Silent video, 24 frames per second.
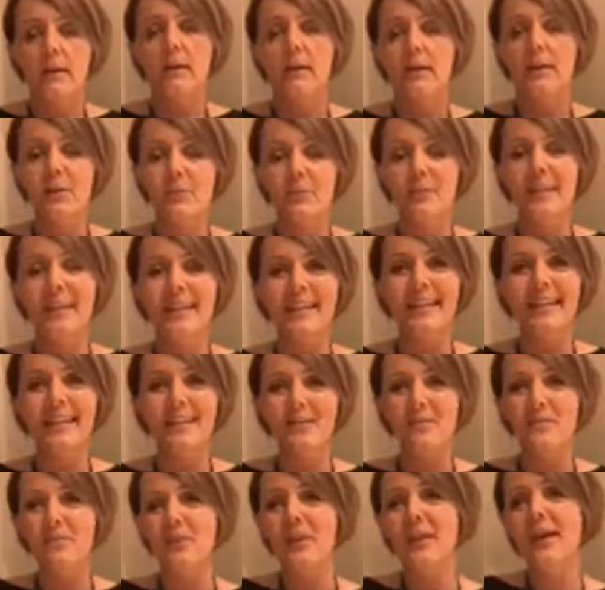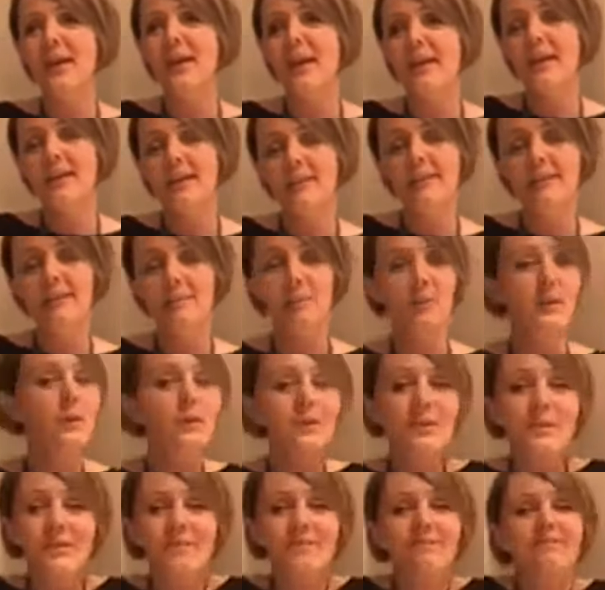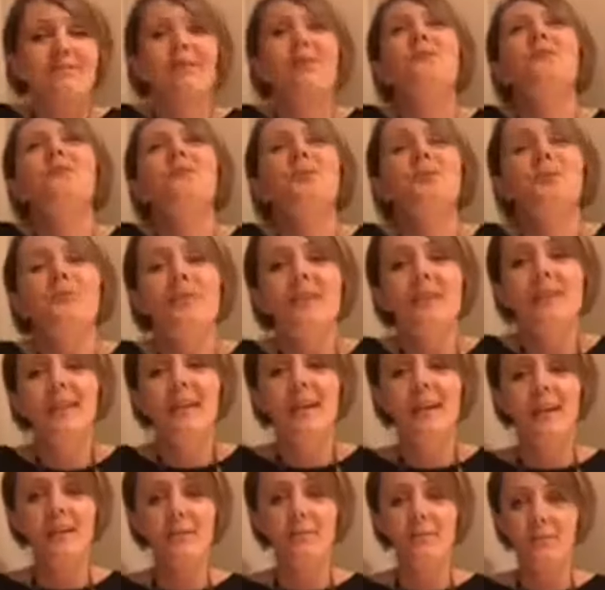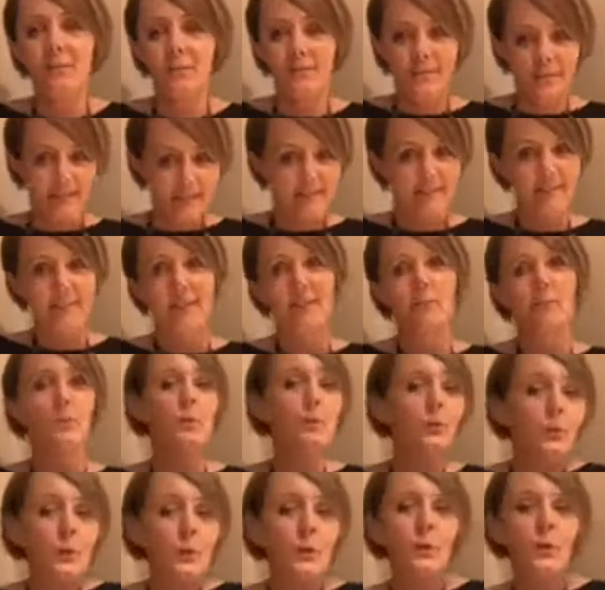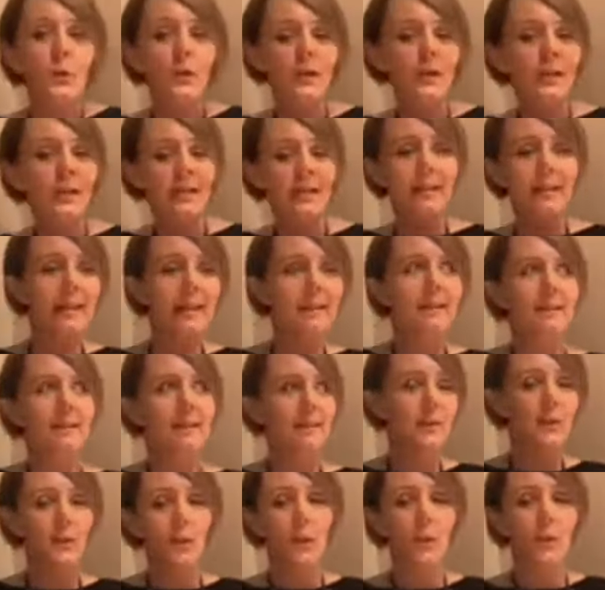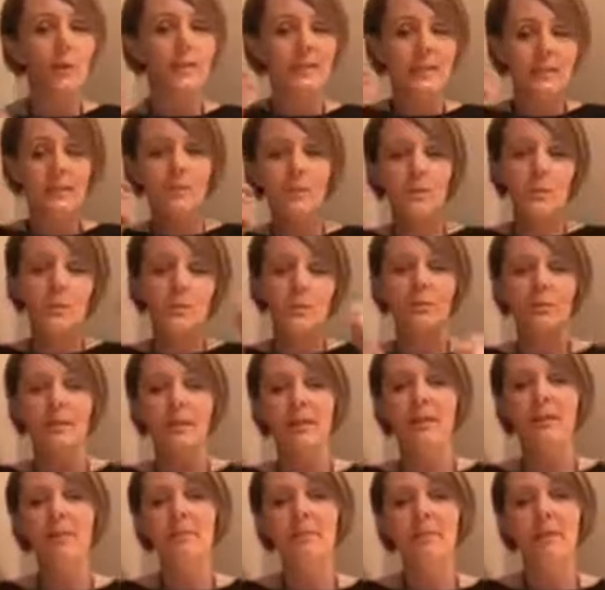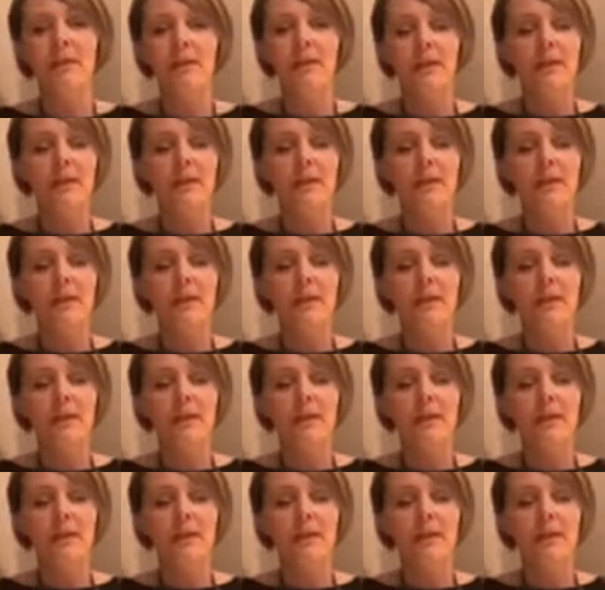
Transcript: in the beginning, we had, because of course we didn't have internet, we couldn't Google and get, you know, listen to something.